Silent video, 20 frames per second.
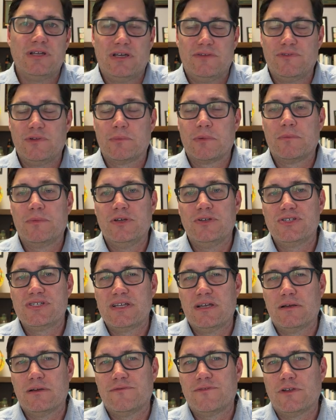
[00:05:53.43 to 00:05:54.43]
of the proposed
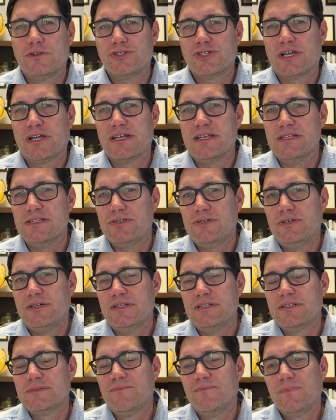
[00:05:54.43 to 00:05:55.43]
tariff on Chinese
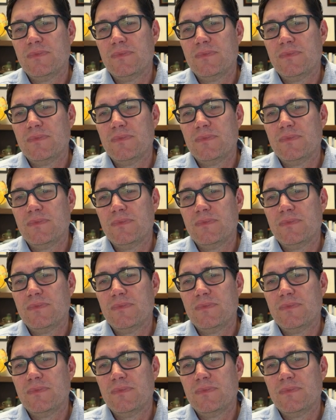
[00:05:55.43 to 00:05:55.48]
goods.